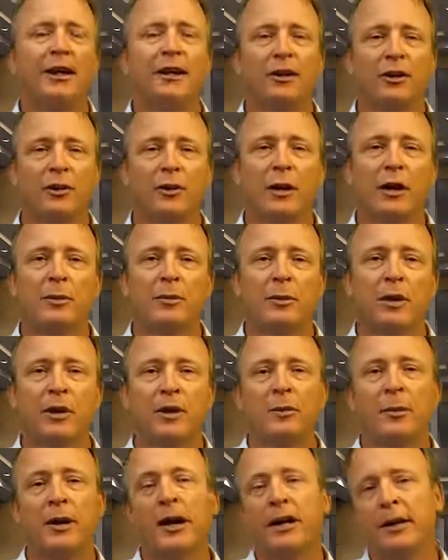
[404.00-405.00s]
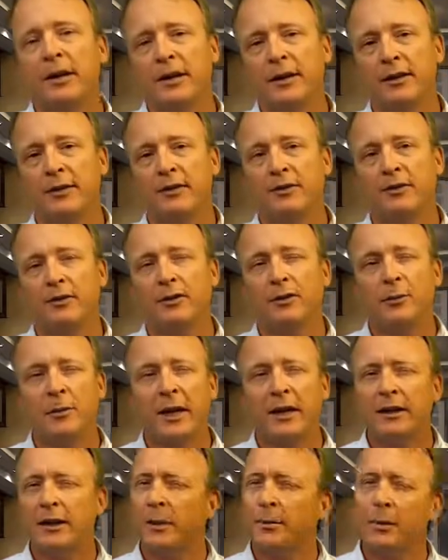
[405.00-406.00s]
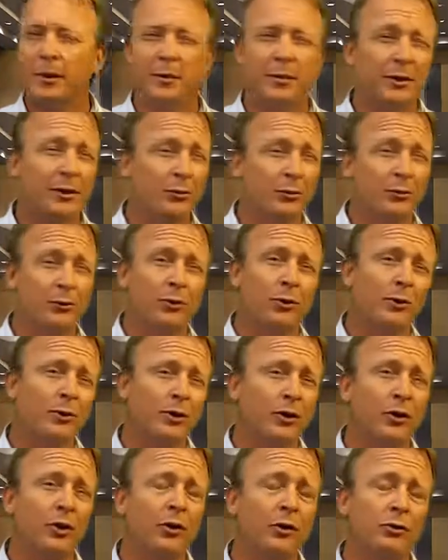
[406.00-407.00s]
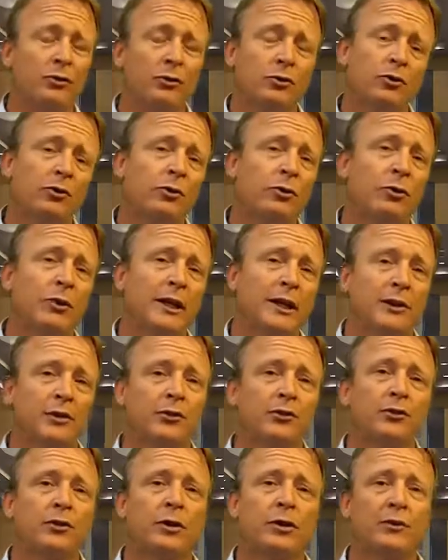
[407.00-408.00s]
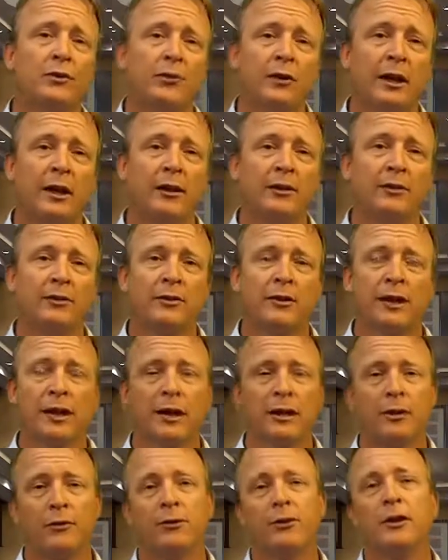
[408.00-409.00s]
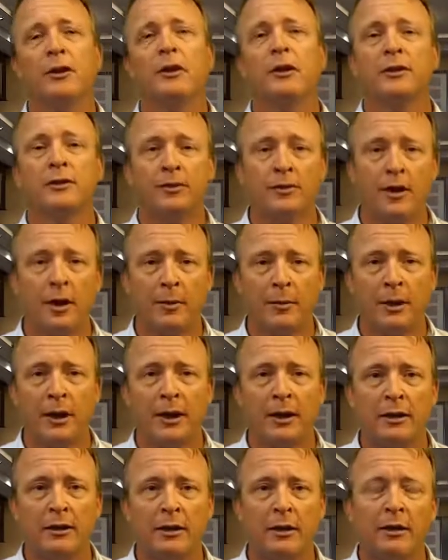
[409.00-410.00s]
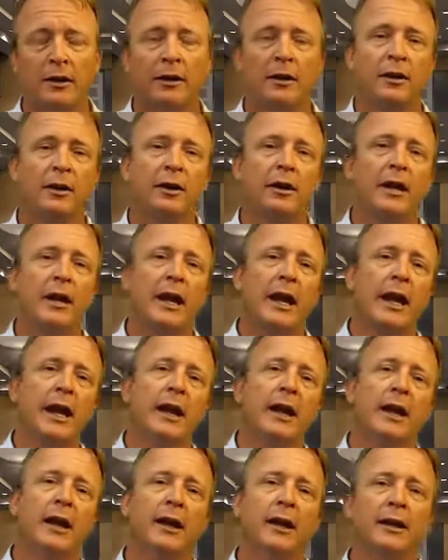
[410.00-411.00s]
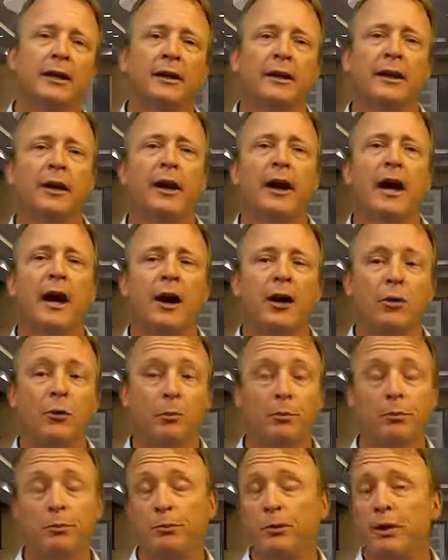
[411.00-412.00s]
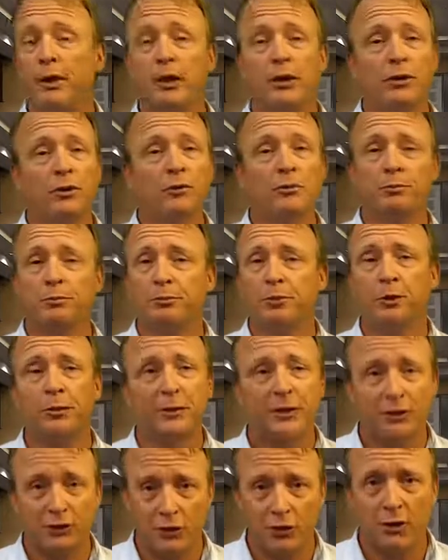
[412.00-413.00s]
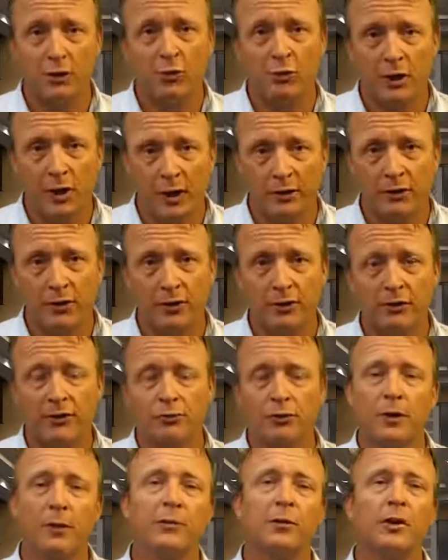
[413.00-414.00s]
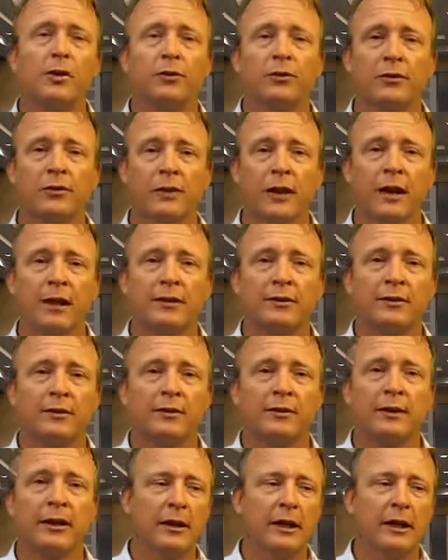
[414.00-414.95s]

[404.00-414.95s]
And the great part about it is you might not be able to afford to go to industry events like Affiliate Summit, and I'll bring you pretty much show coverage from those events.